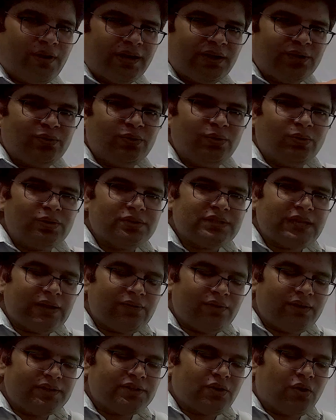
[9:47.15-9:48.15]
blood glucose
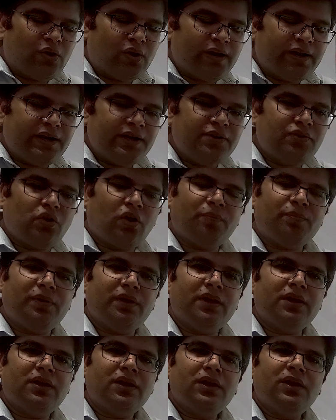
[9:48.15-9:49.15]
level is already
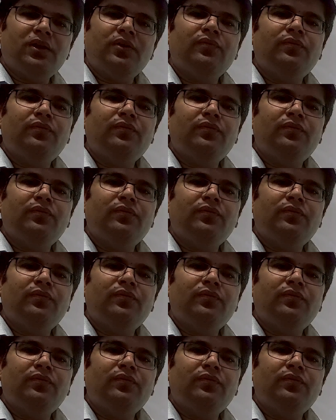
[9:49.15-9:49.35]
dropping,